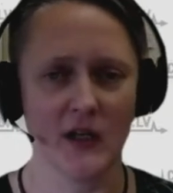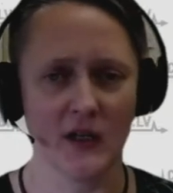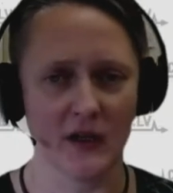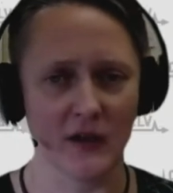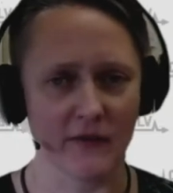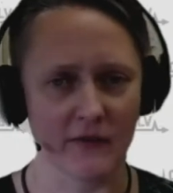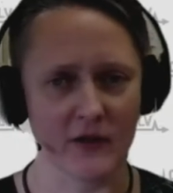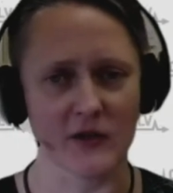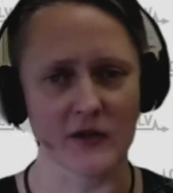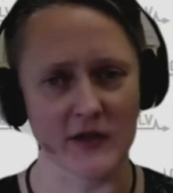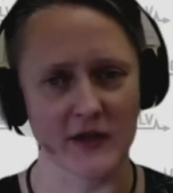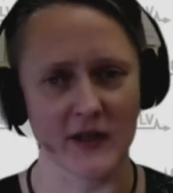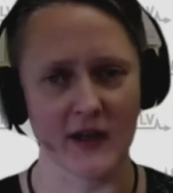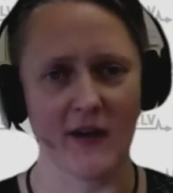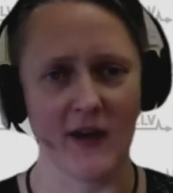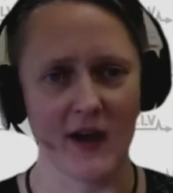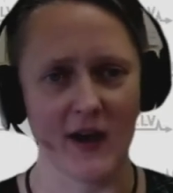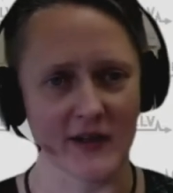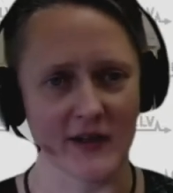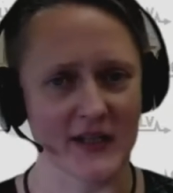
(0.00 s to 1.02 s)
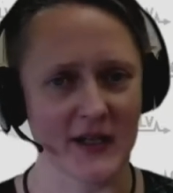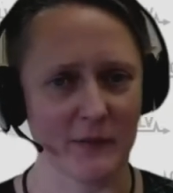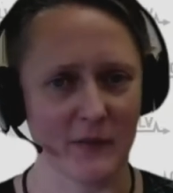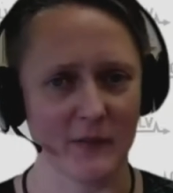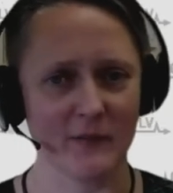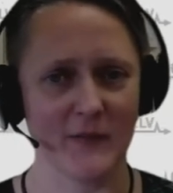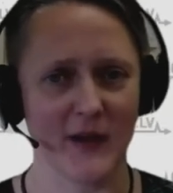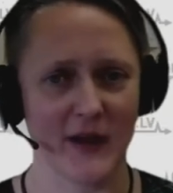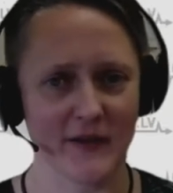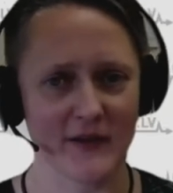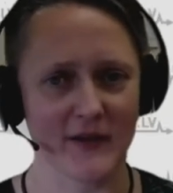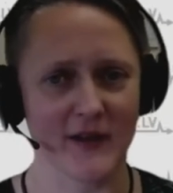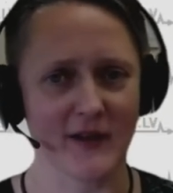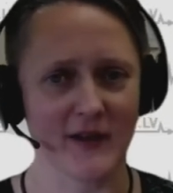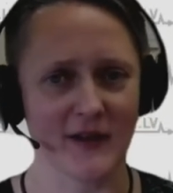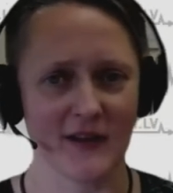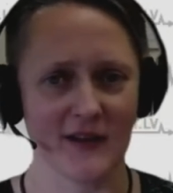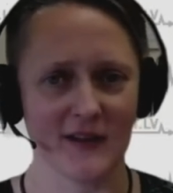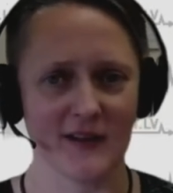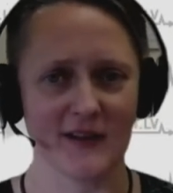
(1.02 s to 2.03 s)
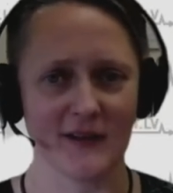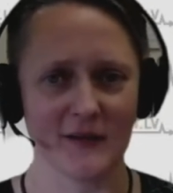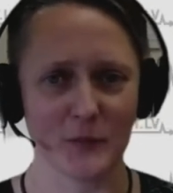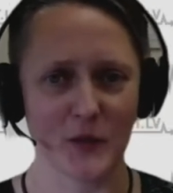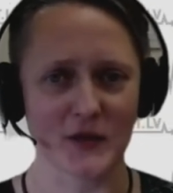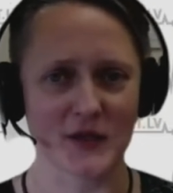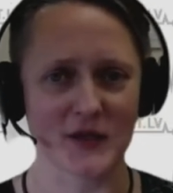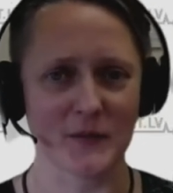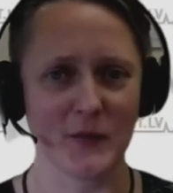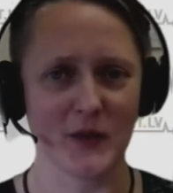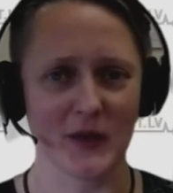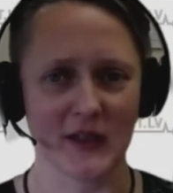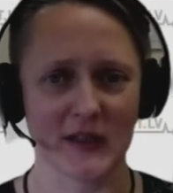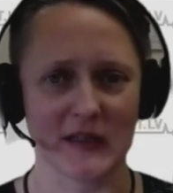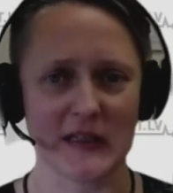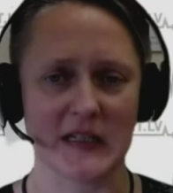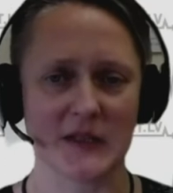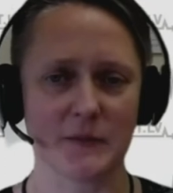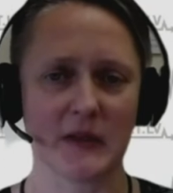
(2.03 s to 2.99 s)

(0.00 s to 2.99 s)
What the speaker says: Of course, there are some other possibilities,